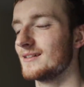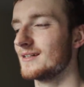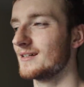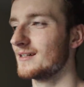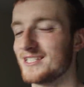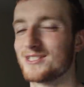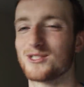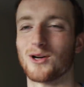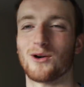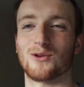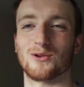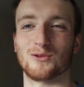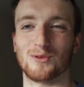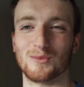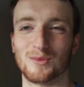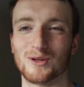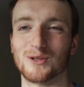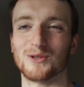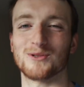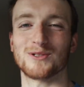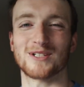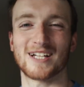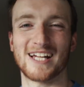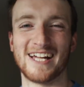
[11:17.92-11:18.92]
He's
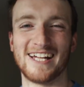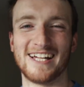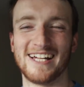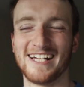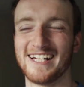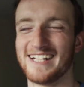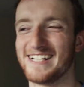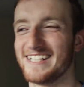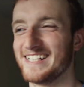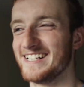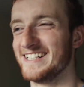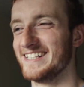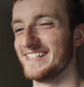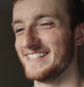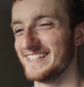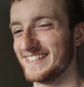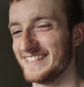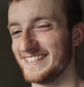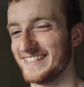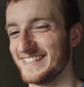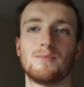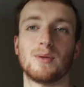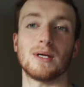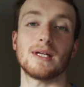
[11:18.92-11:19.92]
tolerable.
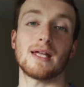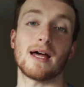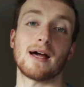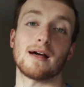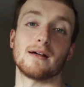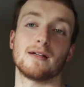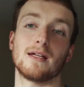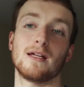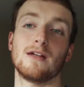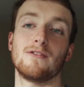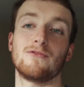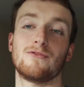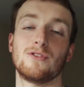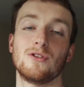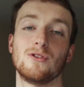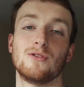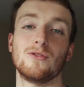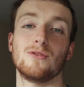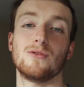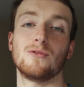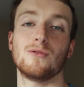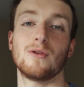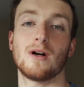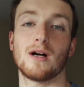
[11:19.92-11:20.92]
But yeah, if
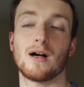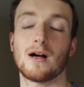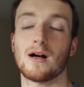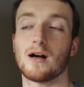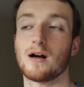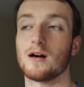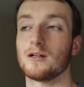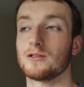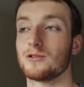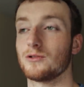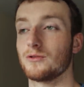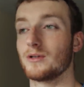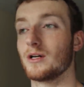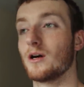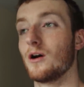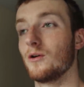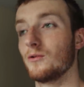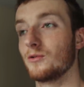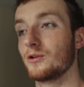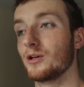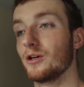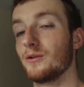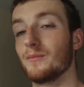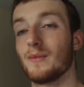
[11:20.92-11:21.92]
you are doing
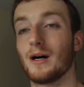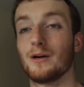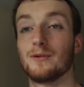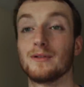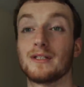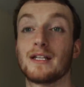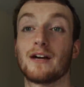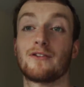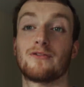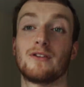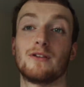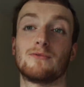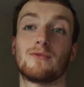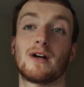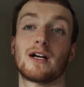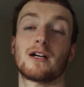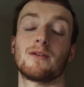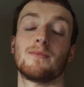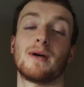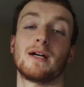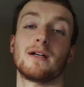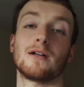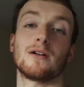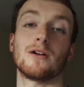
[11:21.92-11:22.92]
Holcomb, I would definitely
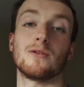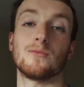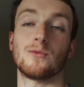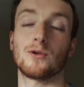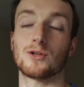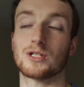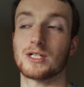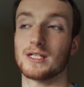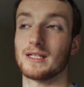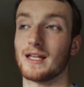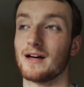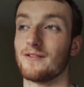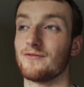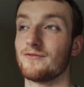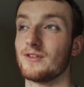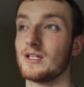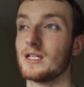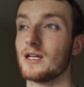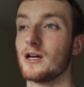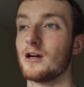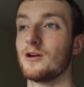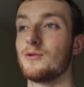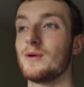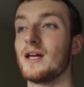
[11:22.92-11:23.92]
recommend going watching that
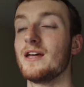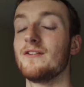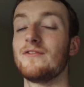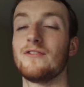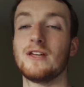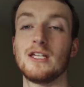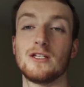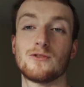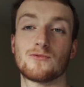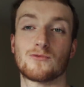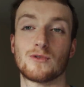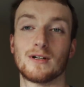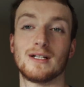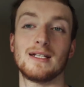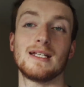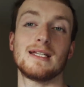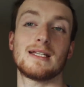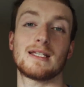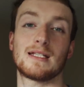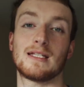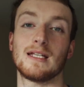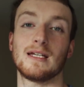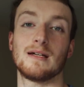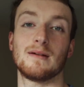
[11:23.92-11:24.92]
video. If he's
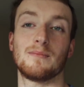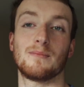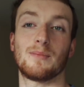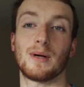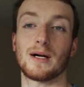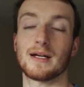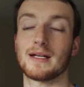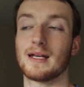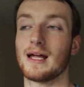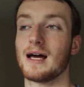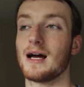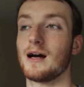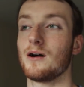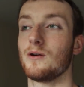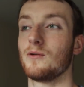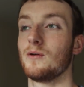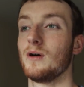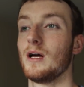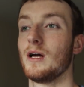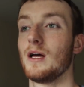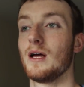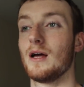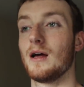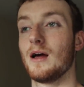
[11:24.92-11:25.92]
released it by
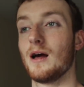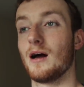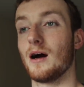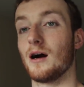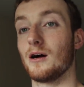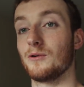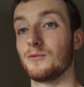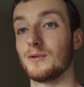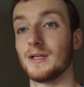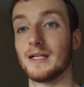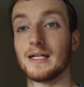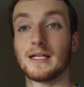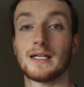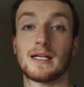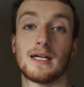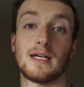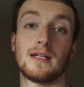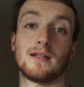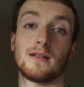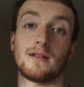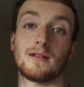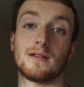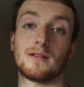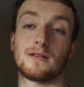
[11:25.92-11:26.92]
now, I will link it
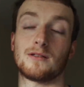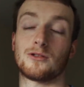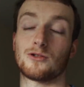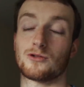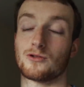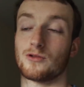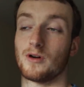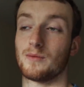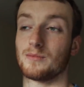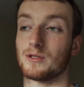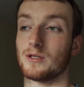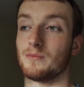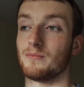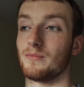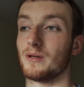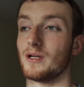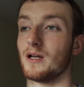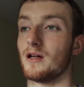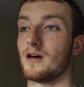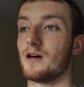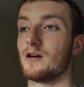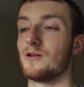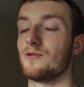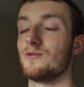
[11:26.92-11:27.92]
in the description
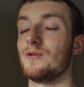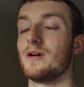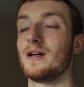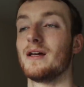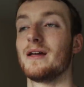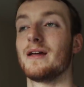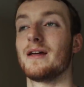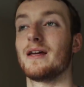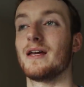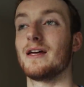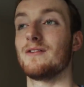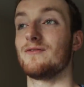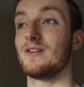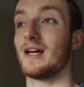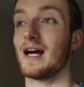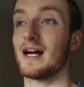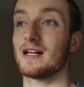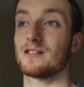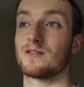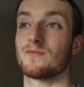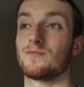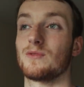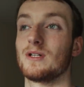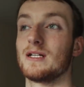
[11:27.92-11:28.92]
below. If he
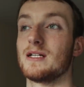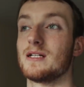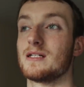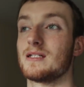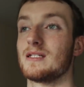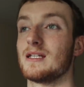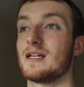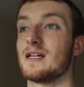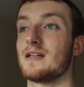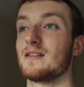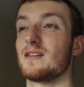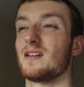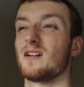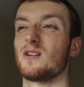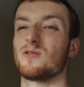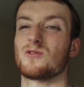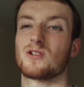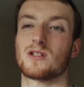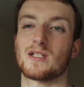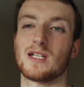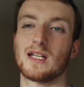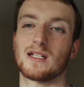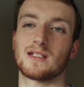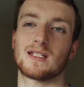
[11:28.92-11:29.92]
hasn't released it, then I'll
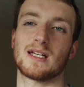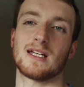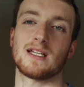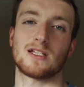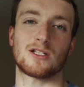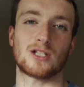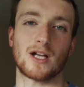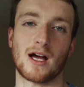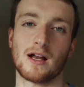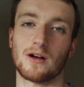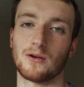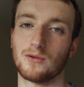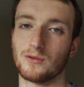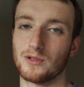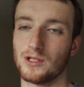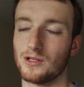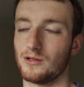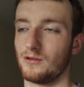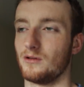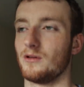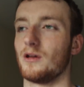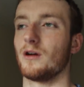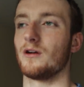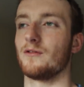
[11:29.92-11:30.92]
just link to his channel and
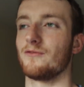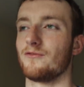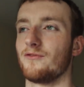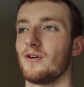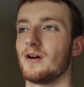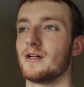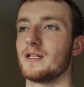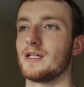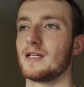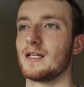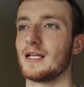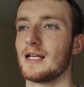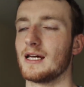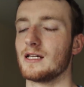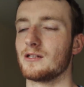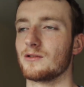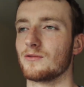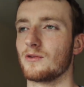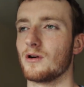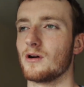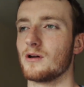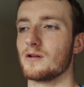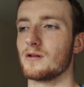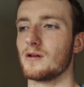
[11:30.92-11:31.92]
you can go and find it
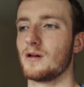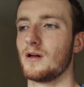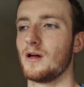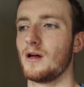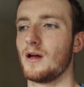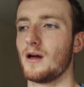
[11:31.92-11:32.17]
later on.